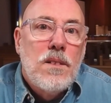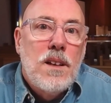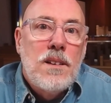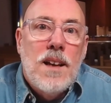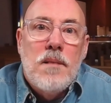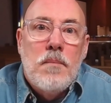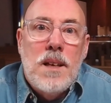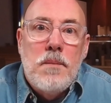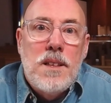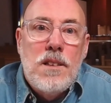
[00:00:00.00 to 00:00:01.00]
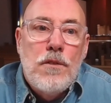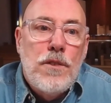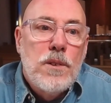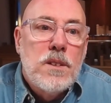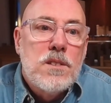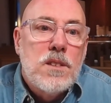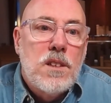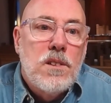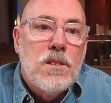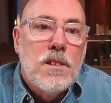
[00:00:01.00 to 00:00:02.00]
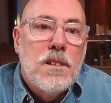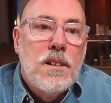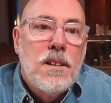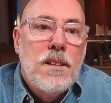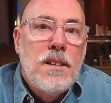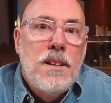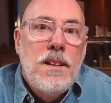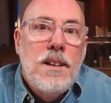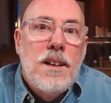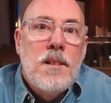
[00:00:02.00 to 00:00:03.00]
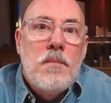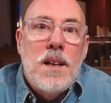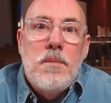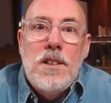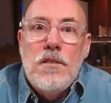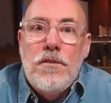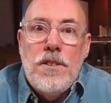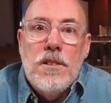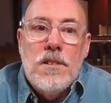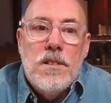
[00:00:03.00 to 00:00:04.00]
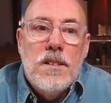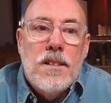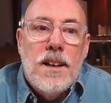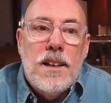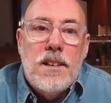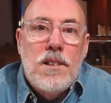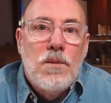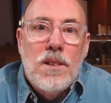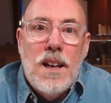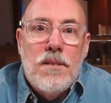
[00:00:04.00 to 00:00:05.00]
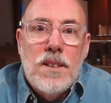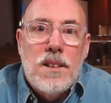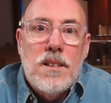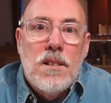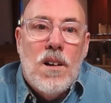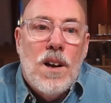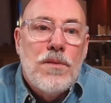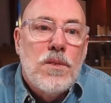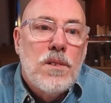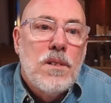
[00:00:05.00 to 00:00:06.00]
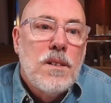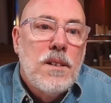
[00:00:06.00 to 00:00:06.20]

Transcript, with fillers: and yet maybe you feel insecure and maybe you feel like you really have nothing to offer